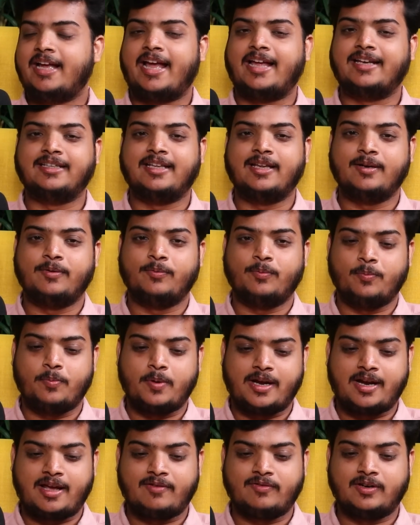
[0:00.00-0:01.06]
And then
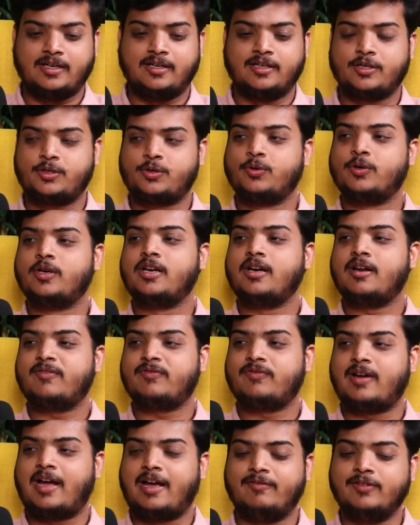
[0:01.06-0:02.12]
when I've understood
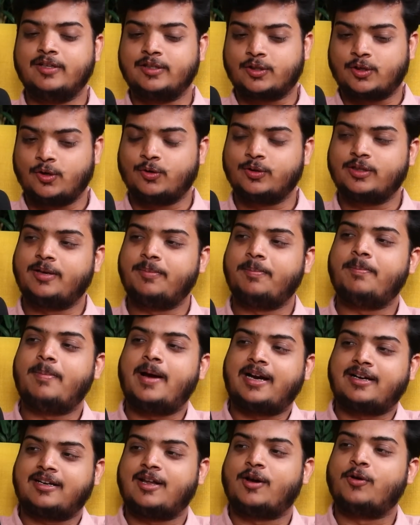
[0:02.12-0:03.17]
enough, I will slow them
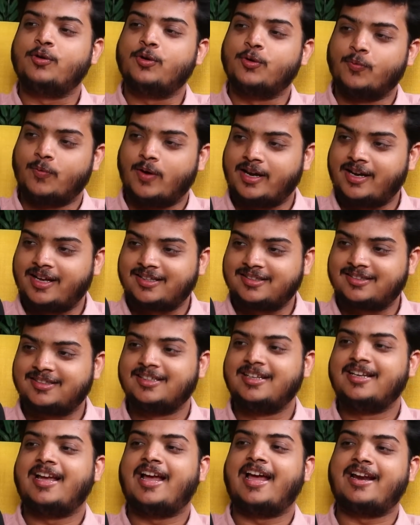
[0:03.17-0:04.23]
back down to 1x.
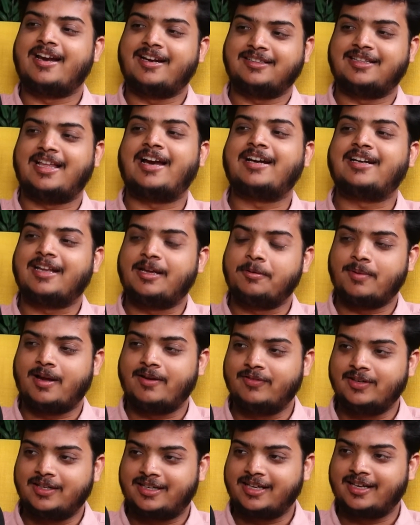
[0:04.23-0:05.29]
And at that time, I
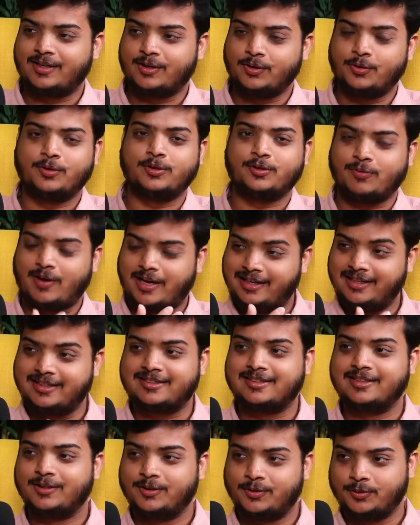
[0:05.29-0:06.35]
will take notes while
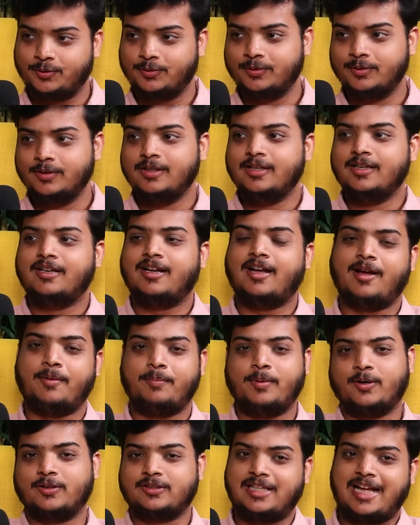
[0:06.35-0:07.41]
listening to you
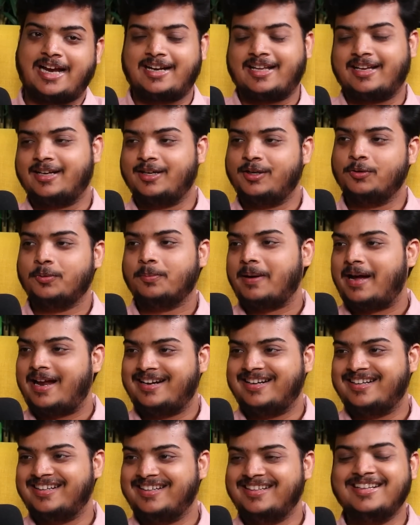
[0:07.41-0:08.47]
because that I can do
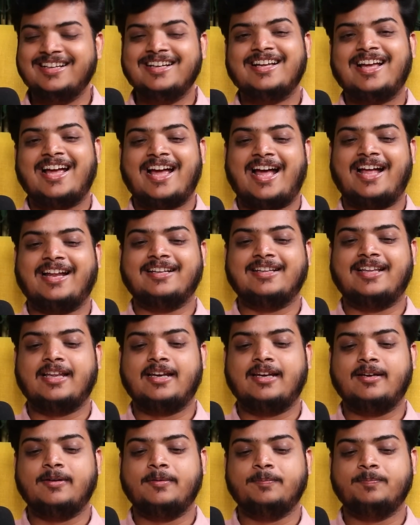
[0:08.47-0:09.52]
parallelly. And
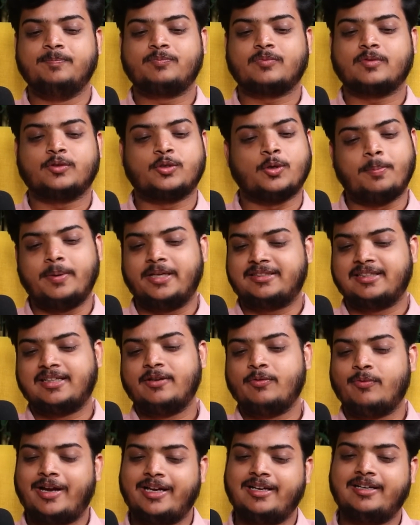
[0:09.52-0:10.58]
then, so
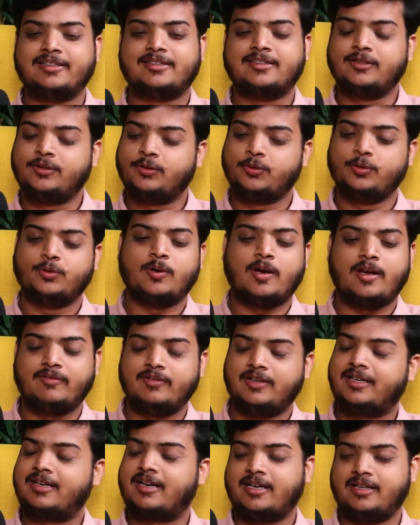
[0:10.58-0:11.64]
basically while listening to you, I
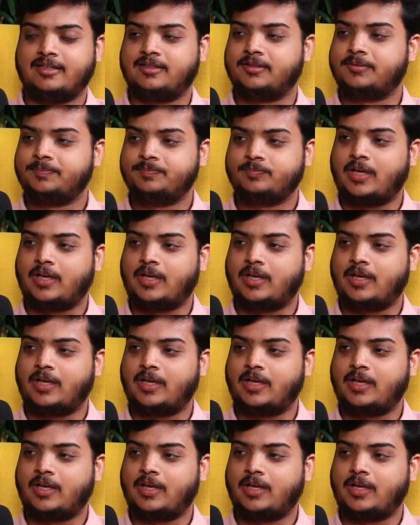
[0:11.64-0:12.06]
will write.